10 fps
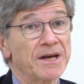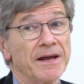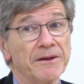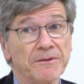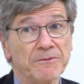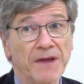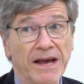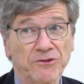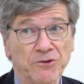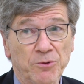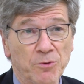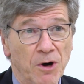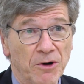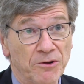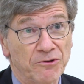And thanks to
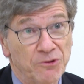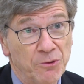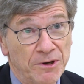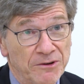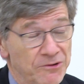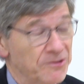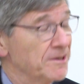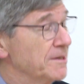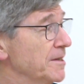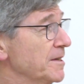all the students